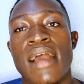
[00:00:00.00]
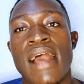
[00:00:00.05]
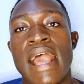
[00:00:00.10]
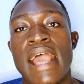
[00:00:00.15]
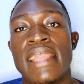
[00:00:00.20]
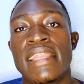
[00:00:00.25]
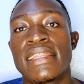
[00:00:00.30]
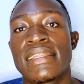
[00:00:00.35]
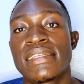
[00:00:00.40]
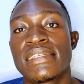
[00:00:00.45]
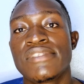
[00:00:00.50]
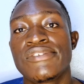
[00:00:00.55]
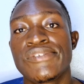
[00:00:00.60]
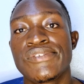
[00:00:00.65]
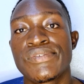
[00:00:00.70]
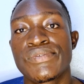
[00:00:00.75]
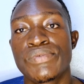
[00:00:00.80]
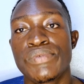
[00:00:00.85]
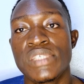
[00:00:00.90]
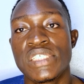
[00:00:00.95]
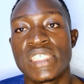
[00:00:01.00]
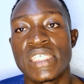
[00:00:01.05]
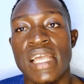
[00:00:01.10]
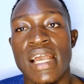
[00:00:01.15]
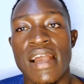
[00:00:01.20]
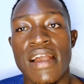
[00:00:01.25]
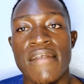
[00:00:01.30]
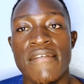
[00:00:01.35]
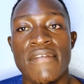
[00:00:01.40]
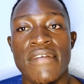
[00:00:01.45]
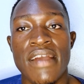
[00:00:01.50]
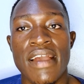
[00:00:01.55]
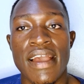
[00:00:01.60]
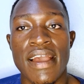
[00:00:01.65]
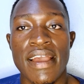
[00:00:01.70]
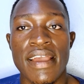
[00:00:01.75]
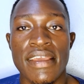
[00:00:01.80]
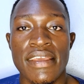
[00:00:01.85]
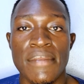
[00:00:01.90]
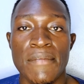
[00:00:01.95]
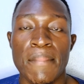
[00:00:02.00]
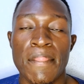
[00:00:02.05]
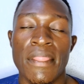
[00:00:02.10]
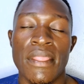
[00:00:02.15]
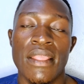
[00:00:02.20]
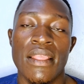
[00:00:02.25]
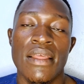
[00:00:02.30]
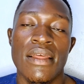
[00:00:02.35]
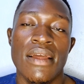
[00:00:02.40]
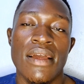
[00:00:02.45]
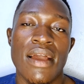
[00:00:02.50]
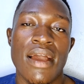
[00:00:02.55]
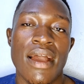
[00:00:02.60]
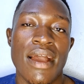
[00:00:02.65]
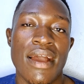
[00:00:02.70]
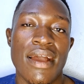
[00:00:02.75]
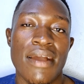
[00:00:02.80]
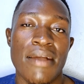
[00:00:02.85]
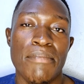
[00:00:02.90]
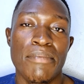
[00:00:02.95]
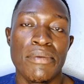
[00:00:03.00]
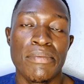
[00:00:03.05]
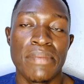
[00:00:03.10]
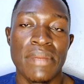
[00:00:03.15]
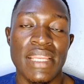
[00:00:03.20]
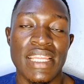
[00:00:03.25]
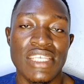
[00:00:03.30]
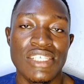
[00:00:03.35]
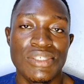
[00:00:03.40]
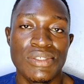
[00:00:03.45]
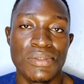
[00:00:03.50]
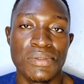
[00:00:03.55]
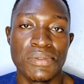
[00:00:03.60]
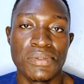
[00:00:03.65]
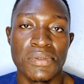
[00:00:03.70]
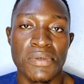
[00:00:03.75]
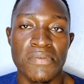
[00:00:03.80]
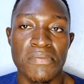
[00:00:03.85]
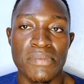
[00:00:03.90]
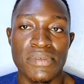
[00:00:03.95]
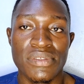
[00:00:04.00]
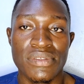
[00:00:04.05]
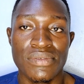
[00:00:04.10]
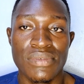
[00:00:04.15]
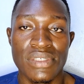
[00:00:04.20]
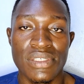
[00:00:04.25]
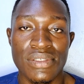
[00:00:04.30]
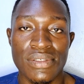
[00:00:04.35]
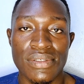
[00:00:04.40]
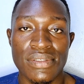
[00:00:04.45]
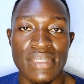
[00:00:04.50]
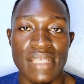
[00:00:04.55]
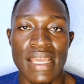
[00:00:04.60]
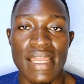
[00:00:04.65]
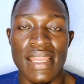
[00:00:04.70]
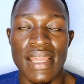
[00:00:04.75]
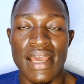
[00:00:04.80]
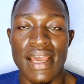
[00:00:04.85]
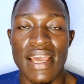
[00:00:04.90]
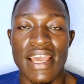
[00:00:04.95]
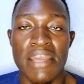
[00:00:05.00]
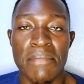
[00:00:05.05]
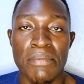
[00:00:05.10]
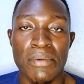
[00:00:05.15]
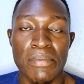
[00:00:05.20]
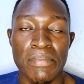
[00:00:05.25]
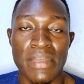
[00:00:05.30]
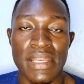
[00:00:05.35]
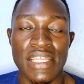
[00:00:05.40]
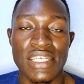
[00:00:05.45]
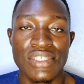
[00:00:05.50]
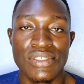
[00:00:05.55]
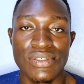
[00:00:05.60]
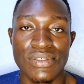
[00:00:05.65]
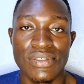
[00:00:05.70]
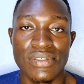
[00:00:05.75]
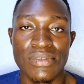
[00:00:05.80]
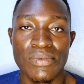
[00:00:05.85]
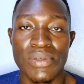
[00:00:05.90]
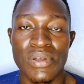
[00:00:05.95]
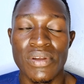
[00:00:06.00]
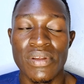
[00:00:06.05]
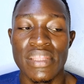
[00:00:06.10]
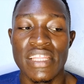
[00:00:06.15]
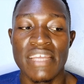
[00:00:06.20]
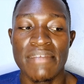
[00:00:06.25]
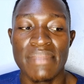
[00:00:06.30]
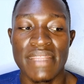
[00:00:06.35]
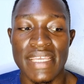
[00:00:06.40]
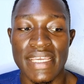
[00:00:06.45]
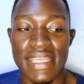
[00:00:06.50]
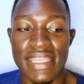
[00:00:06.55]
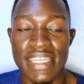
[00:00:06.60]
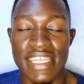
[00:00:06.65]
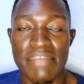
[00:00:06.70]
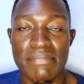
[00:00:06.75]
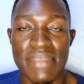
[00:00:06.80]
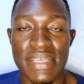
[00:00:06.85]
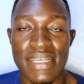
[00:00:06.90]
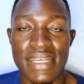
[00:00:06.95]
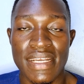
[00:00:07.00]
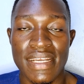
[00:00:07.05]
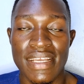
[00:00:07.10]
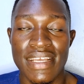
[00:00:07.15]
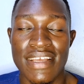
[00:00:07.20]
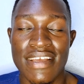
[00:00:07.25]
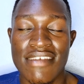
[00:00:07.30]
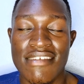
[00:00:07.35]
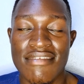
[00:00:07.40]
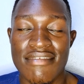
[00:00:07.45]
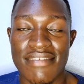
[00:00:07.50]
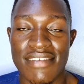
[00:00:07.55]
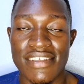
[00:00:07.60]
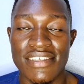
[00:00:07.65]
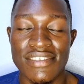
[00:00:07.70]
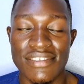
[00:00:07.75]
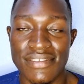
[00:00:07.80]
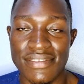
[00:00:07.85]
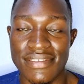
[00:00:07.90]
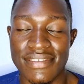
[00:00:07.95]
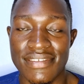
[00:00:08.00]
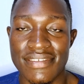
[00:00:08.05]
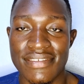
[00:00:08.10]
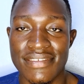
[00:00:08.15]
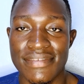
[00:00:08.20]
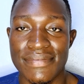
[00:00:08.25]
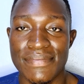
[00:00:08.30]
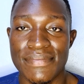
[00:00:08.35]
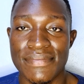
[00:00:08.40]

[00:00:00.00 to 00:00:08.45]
in regions which have high populations of mosquitoes and high population. We call them the endemic regions.